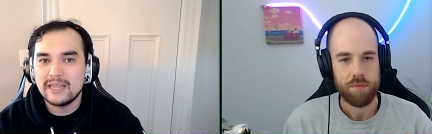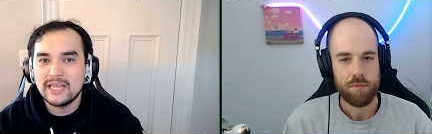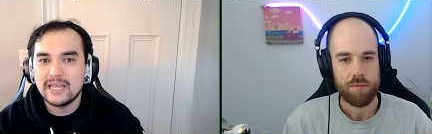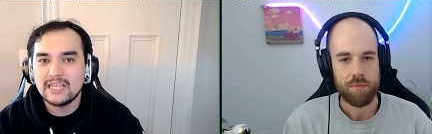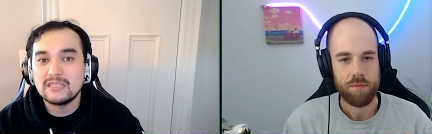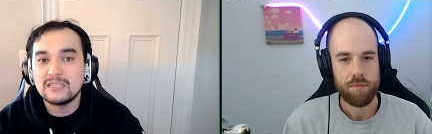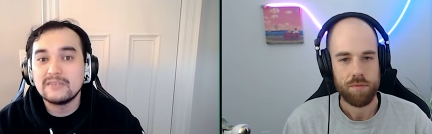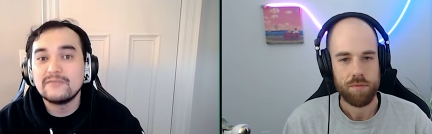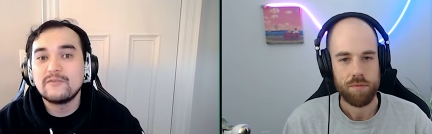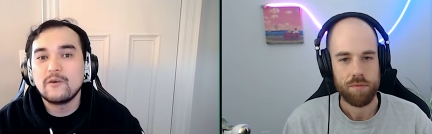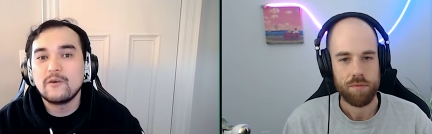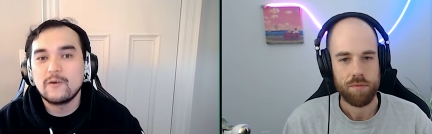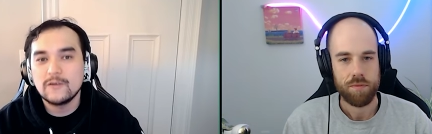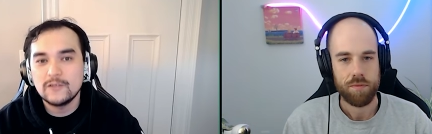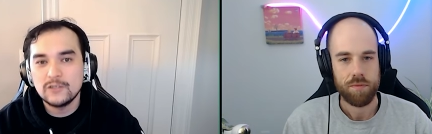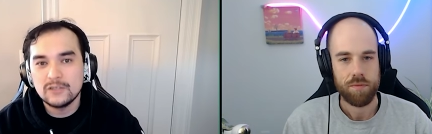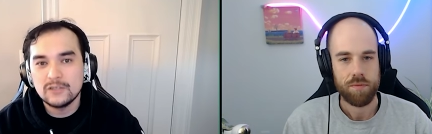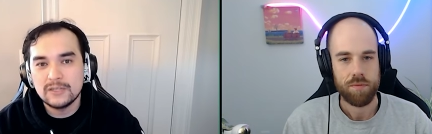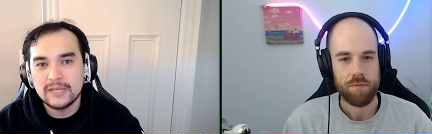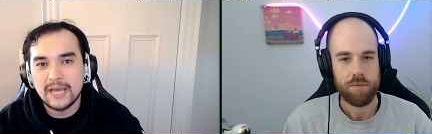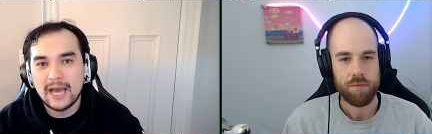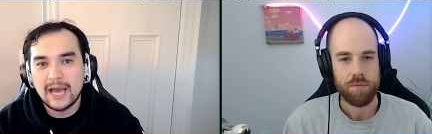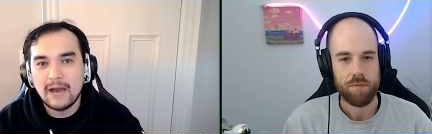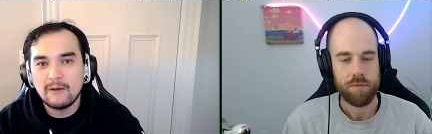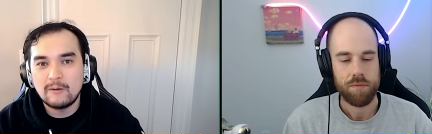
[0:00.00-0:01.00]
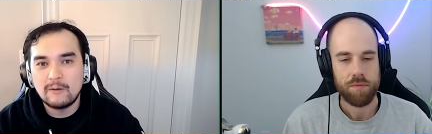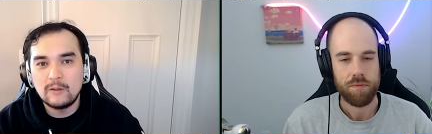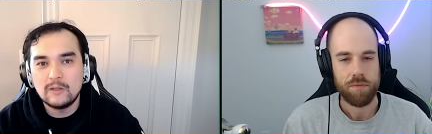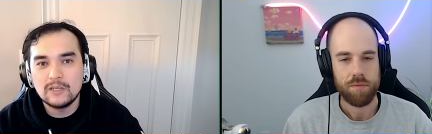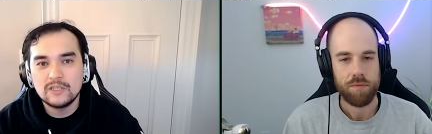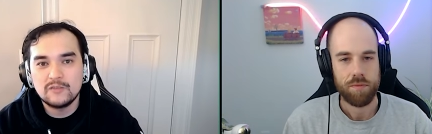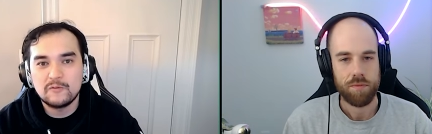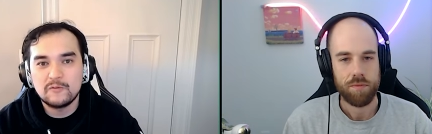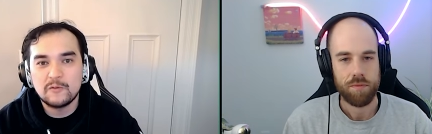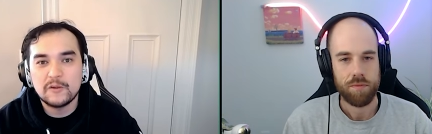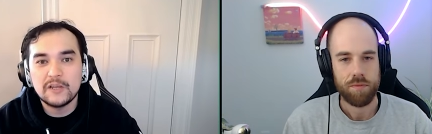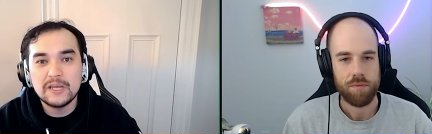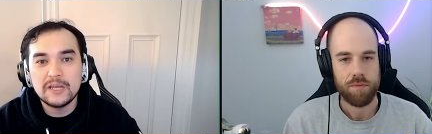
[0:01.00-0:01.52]
Speaker 1: And that's unfortunately how it
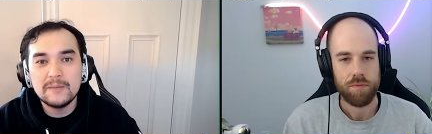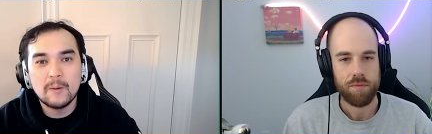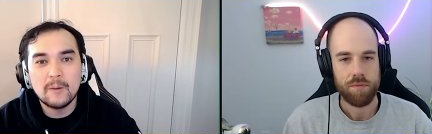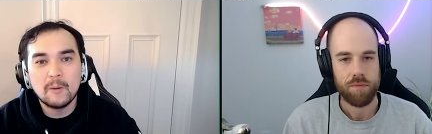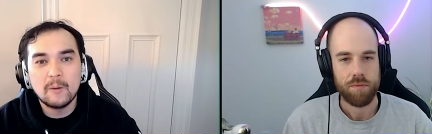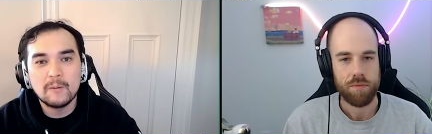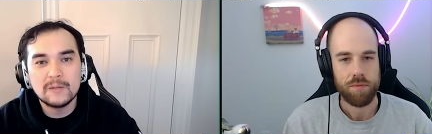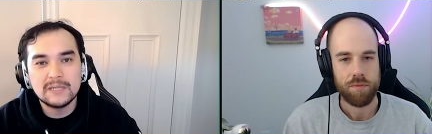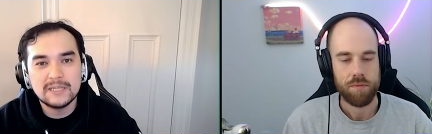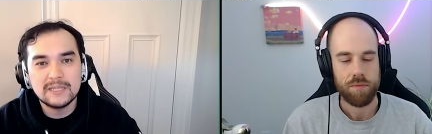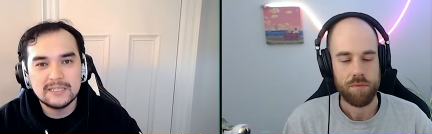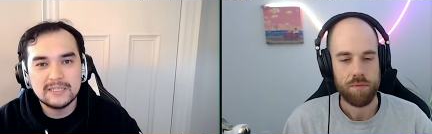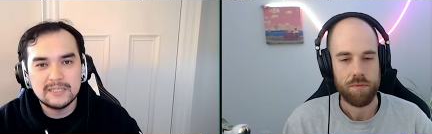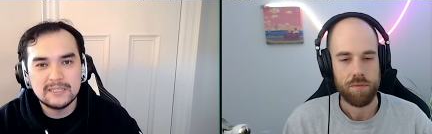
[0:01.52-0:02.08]
looks for Emo in this